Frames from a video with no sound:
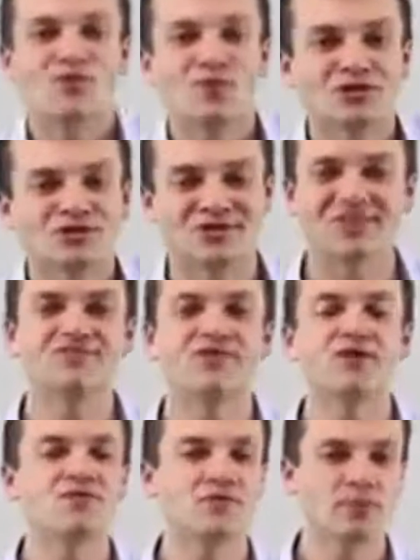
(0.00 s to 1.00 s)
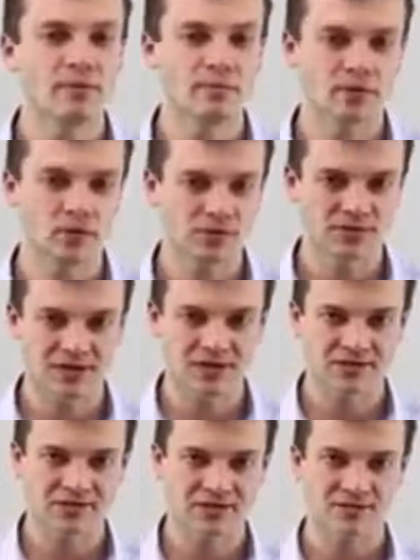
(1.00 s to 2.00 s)
or fortunately, very few people know
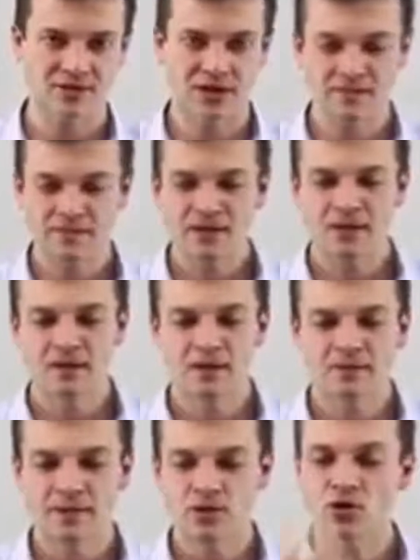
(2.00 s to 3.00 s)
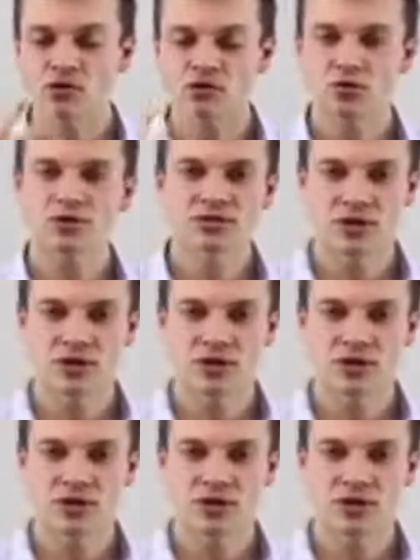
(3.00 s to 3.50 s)
this kind of stuff, okay? But you go